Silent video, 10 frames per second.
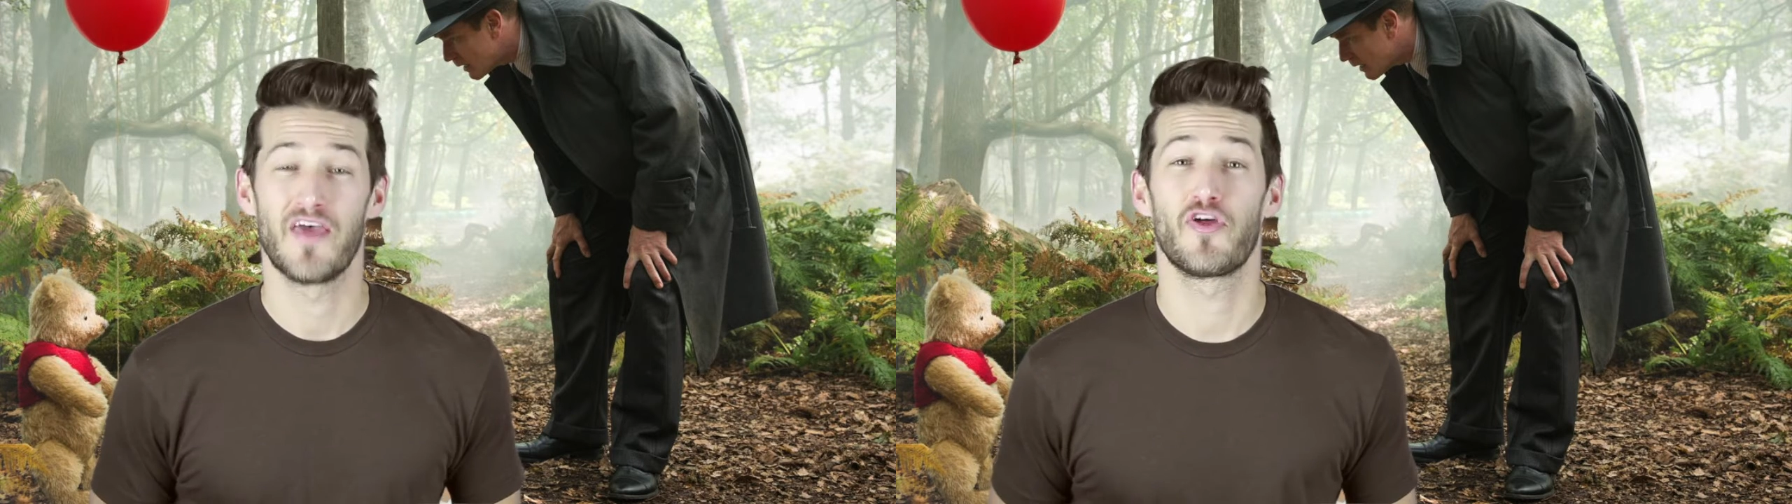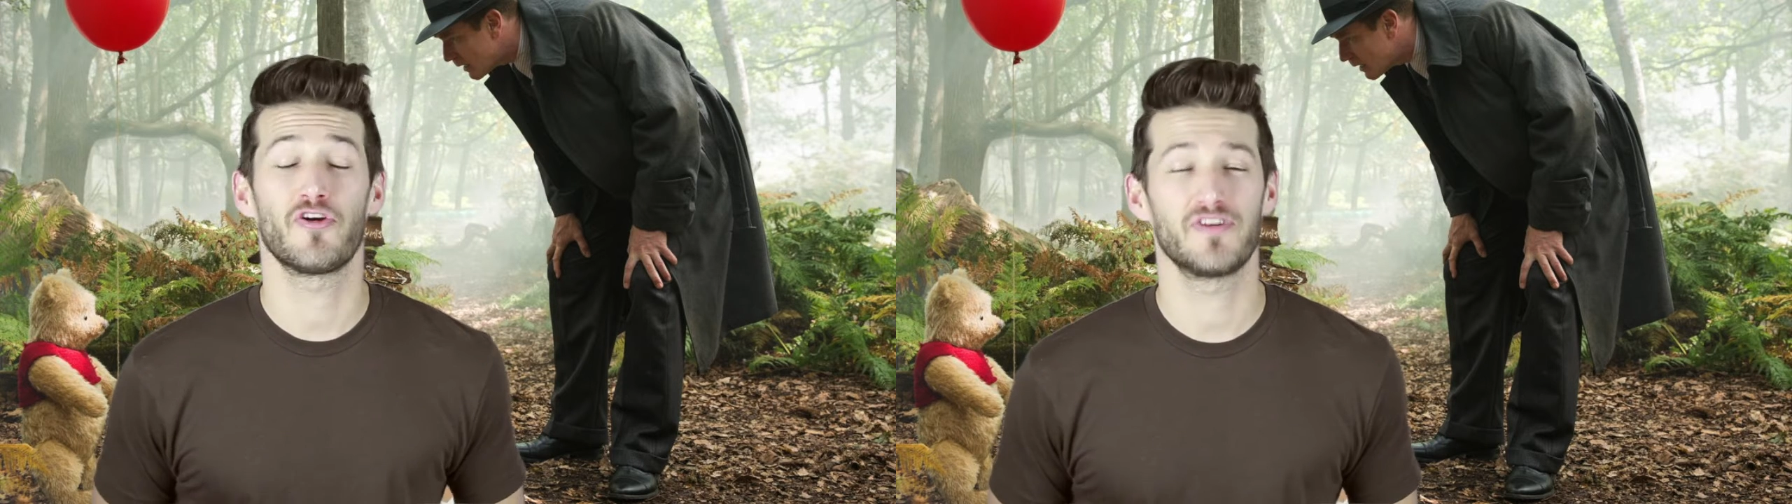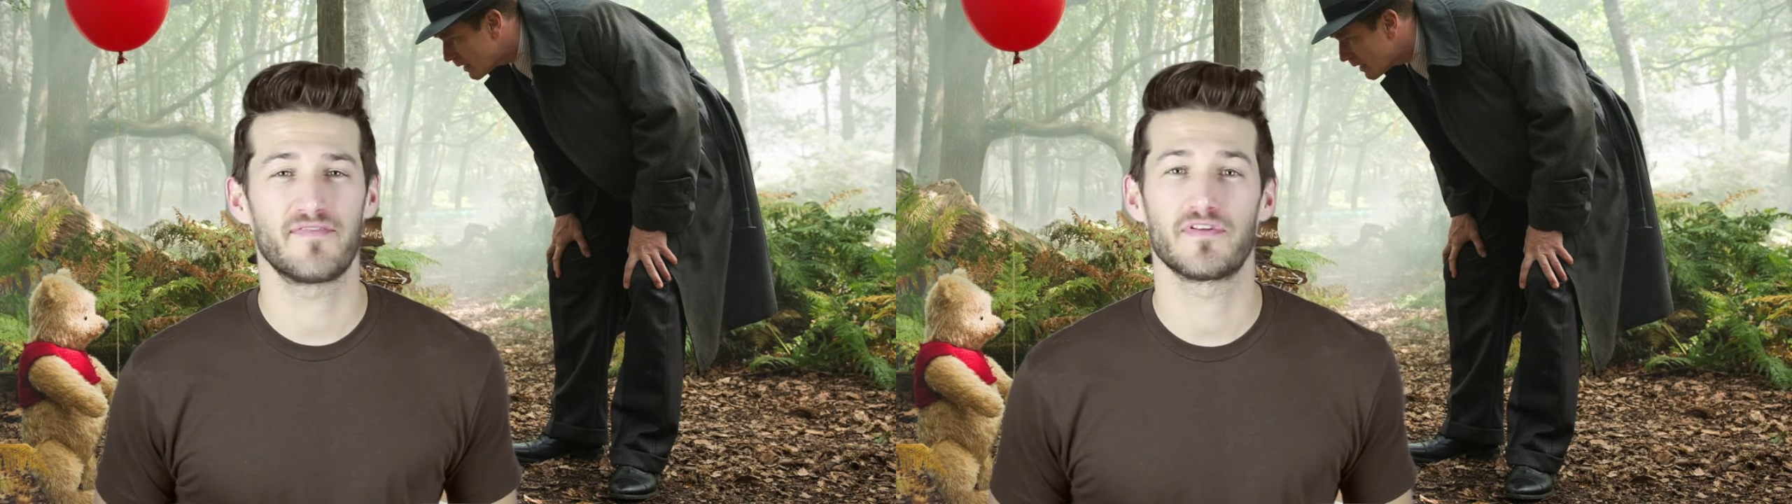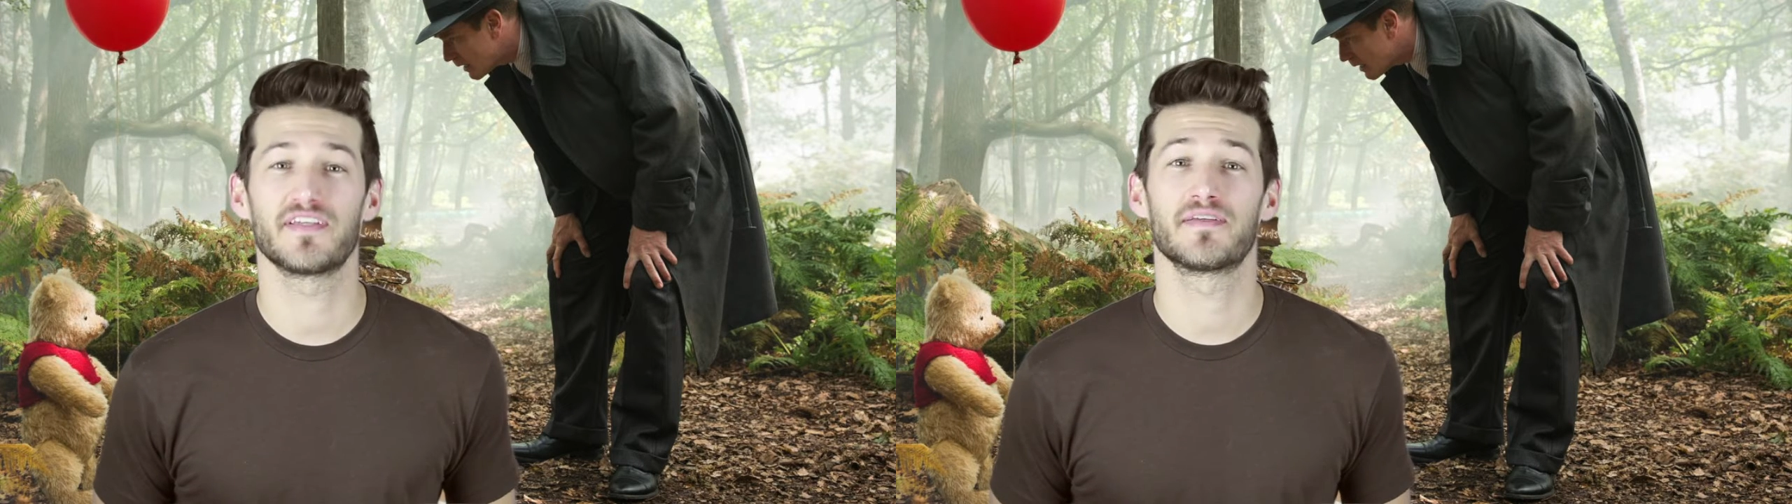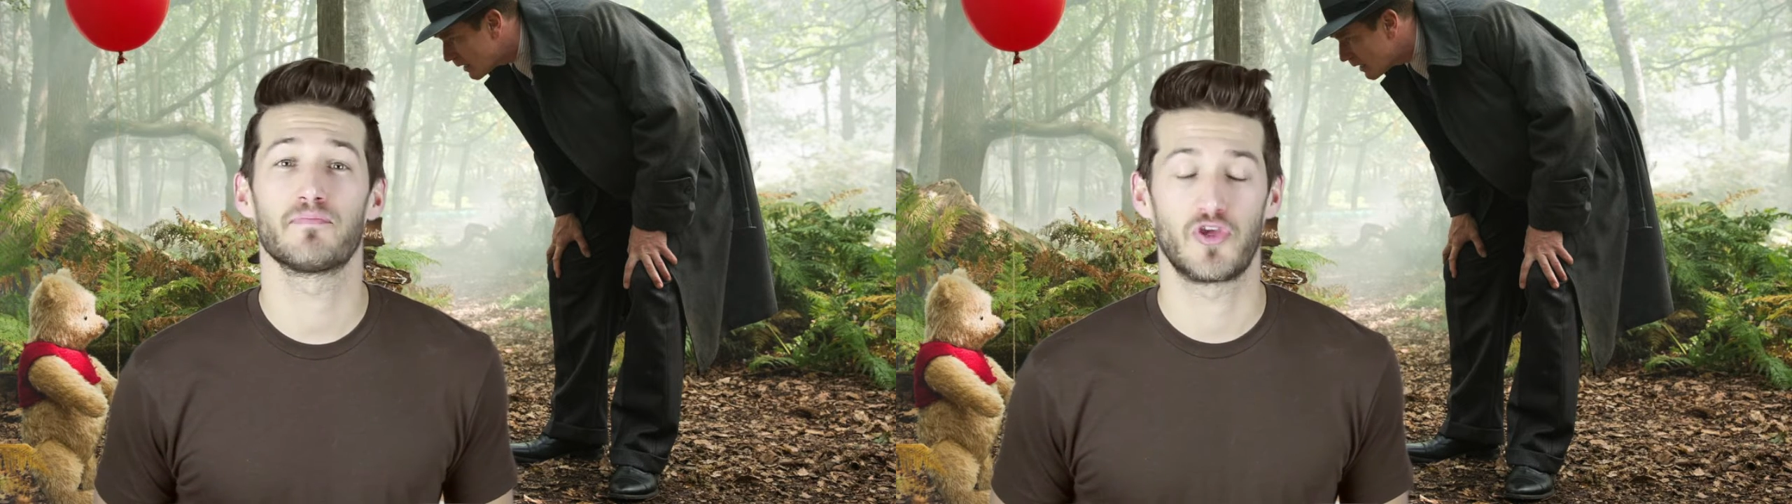There are
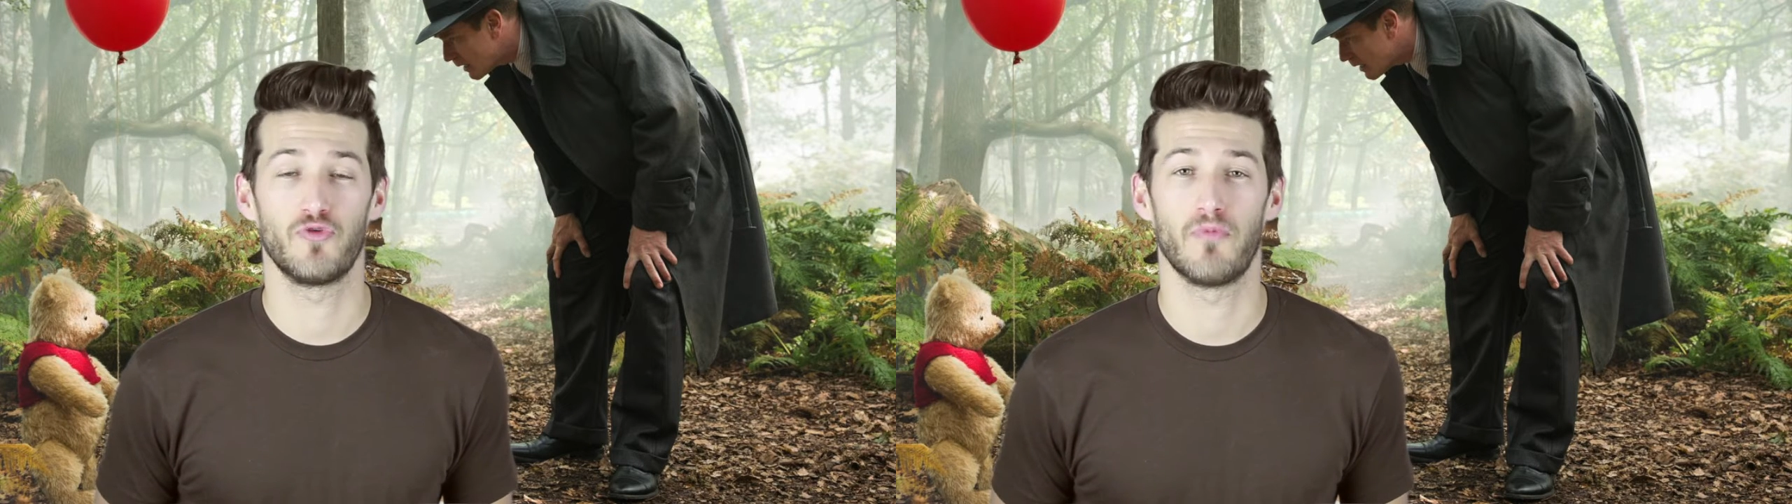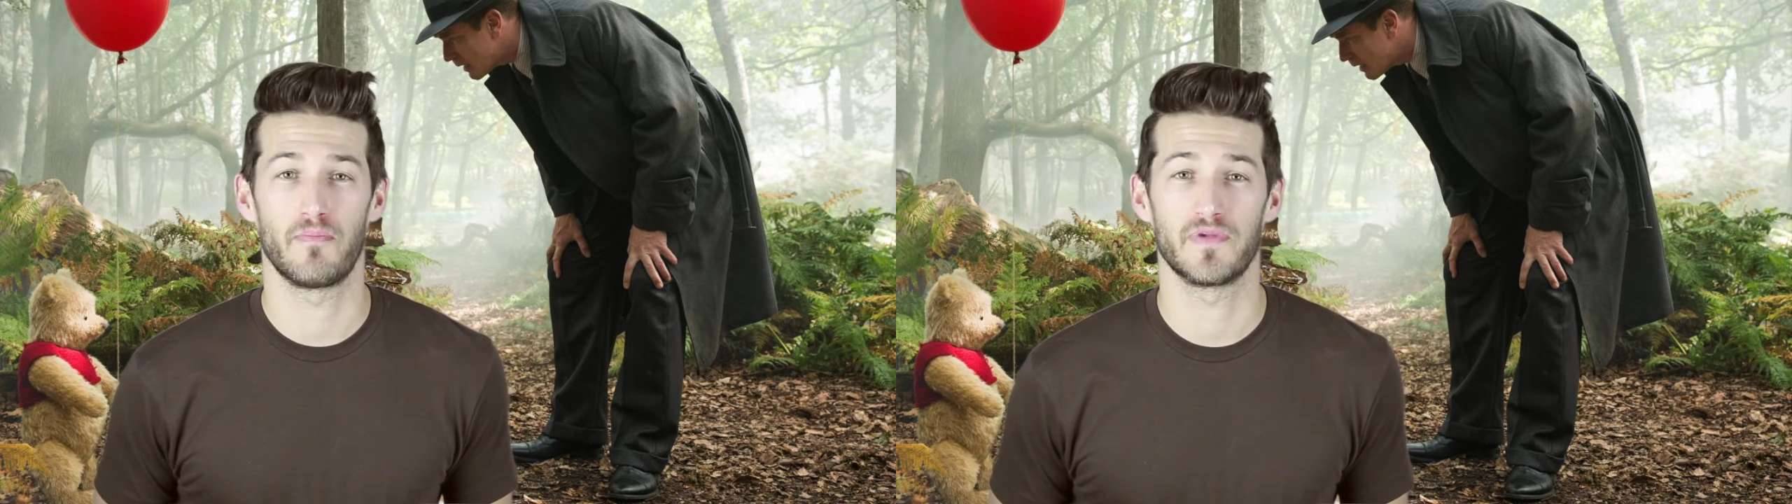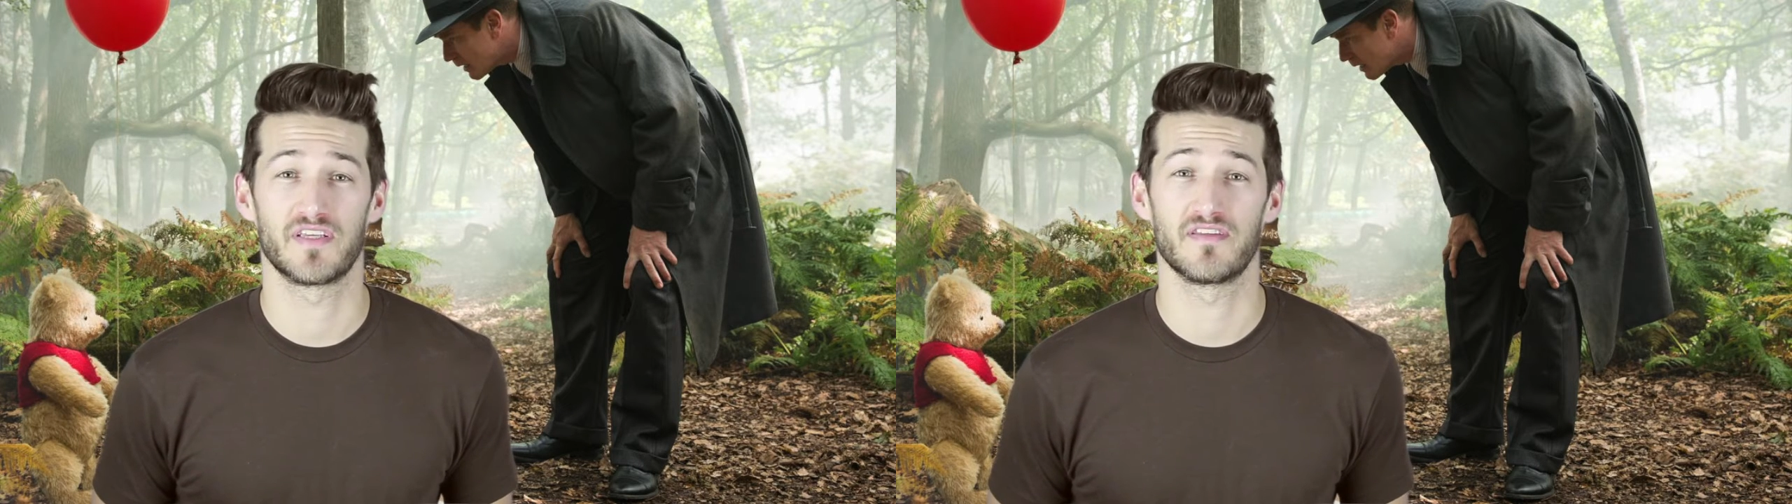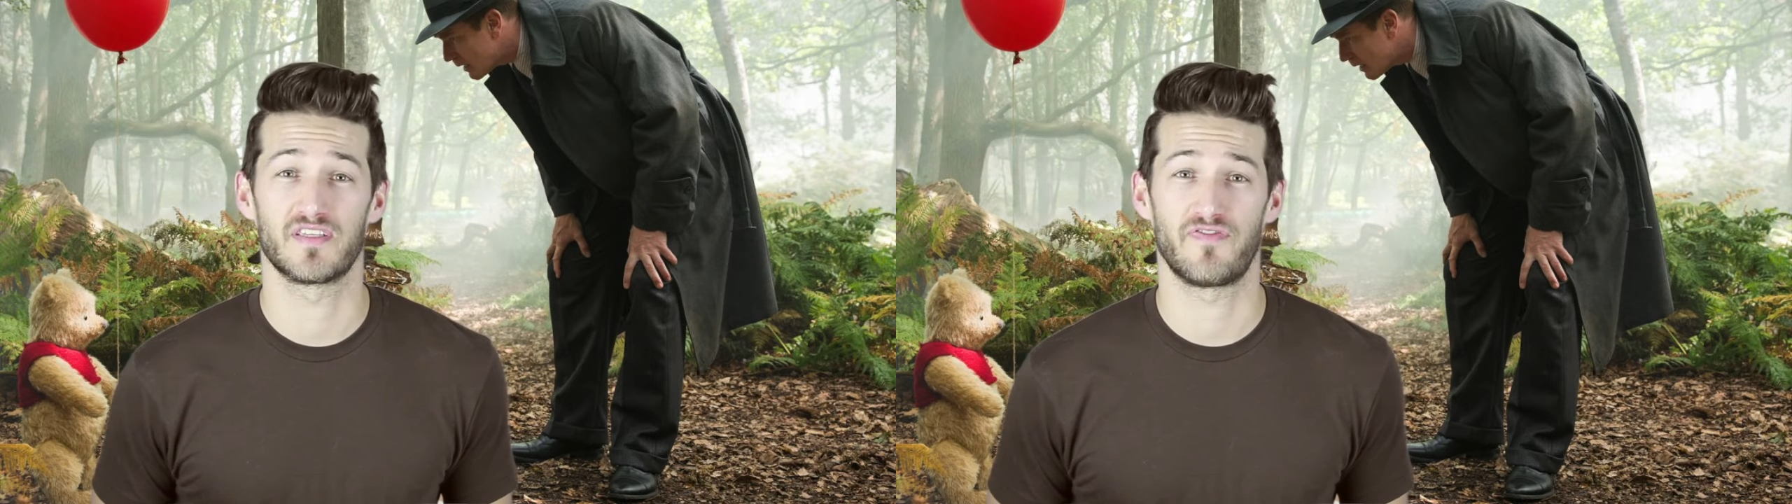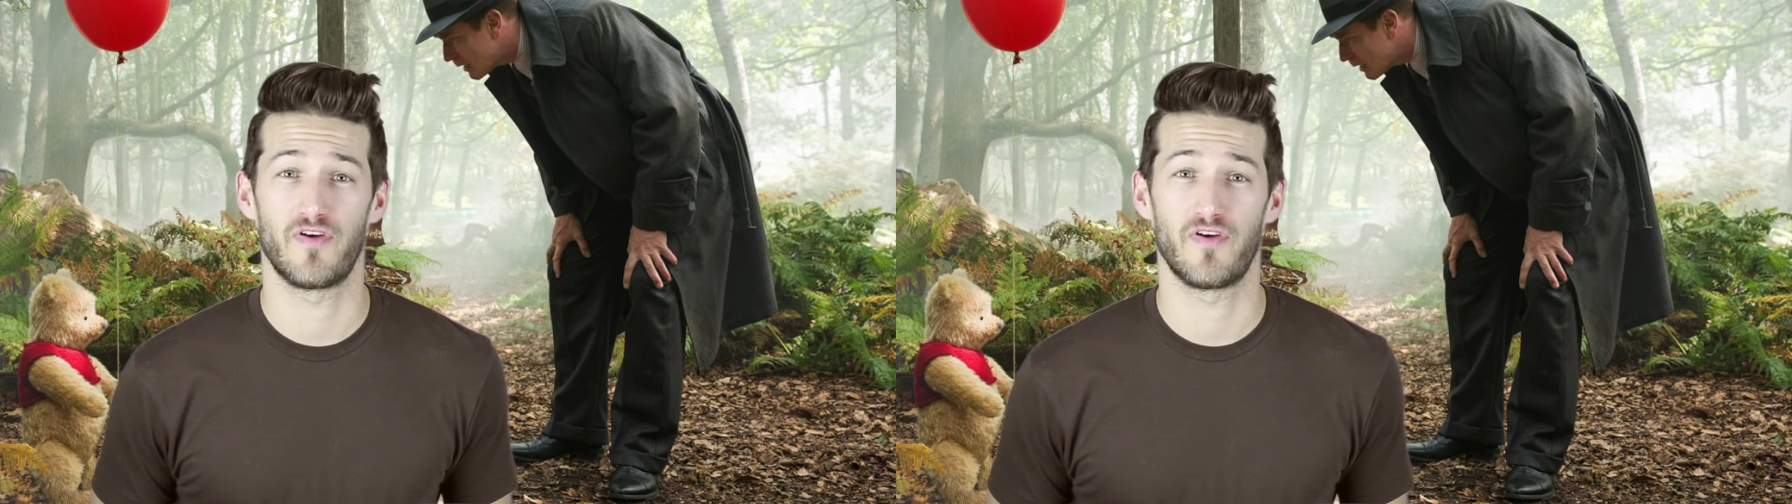definitely some cute moments in this